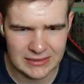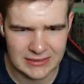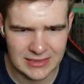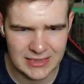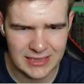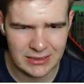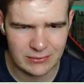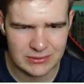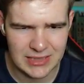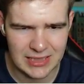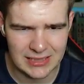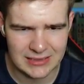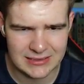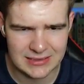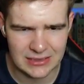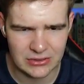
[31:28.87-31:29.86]
Rice? I think it was
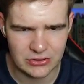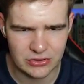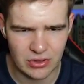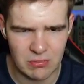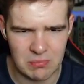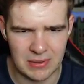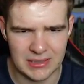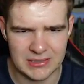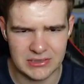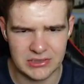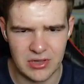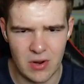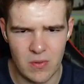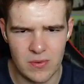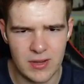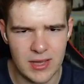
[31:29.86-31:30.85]
Alessandro
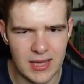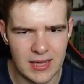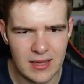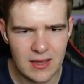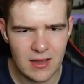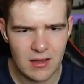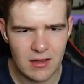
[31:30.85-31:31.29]
Bastoni.